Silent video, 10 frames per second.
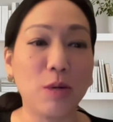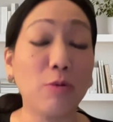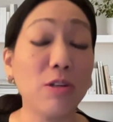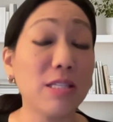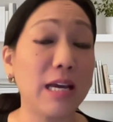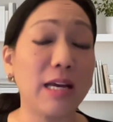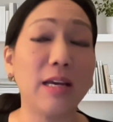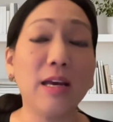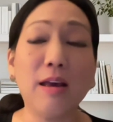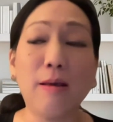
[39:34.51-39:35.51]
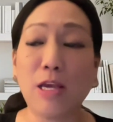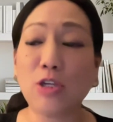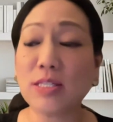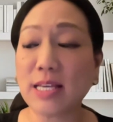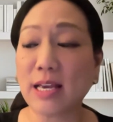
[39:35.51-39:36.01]
But I will say,
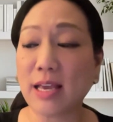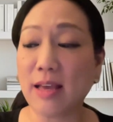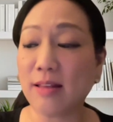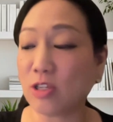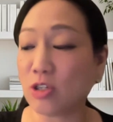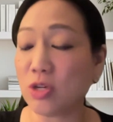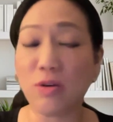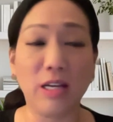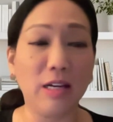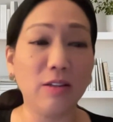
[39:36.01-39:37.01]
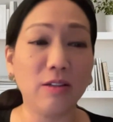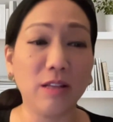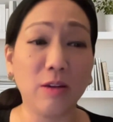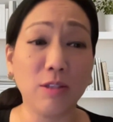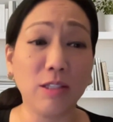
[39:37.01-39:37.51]
patients that get the two together,
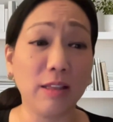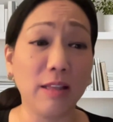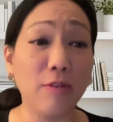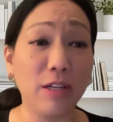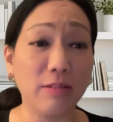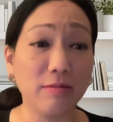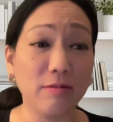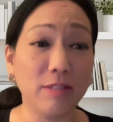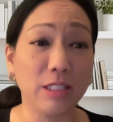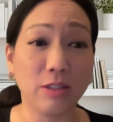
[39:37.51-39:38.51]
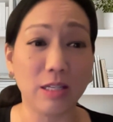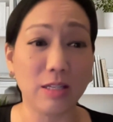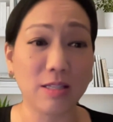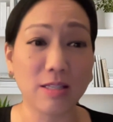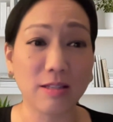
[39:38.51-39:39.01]
they really love it, whether
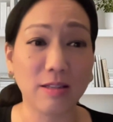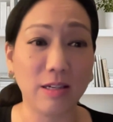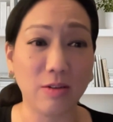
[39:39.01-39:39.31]
it's,